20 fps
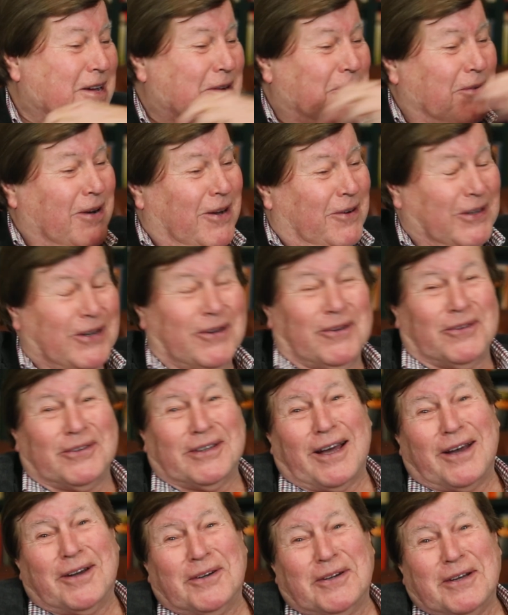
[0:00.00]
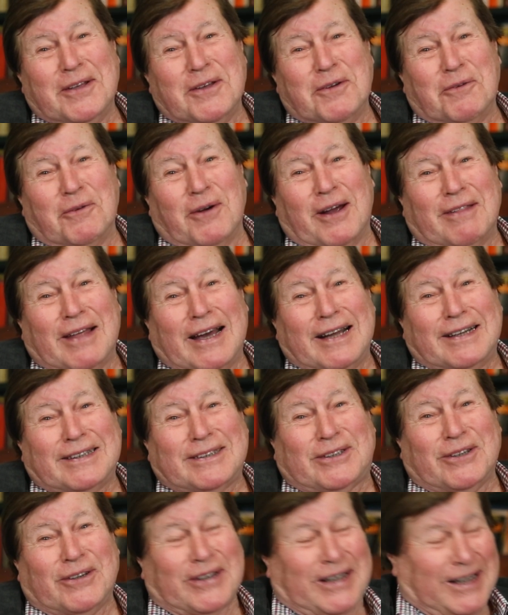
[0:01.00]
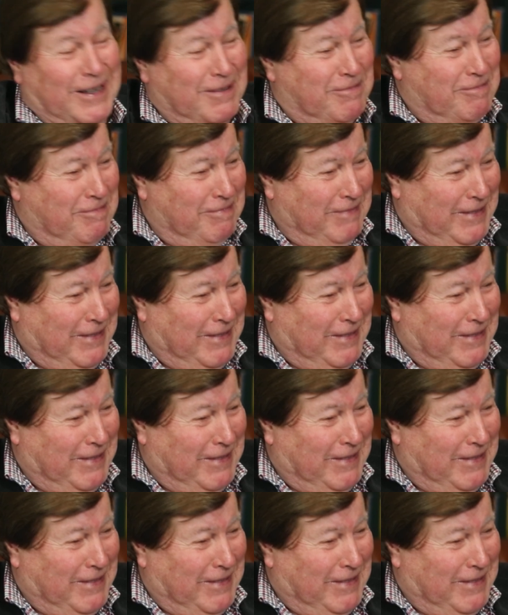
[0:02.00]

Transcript: well, we all know where that took him.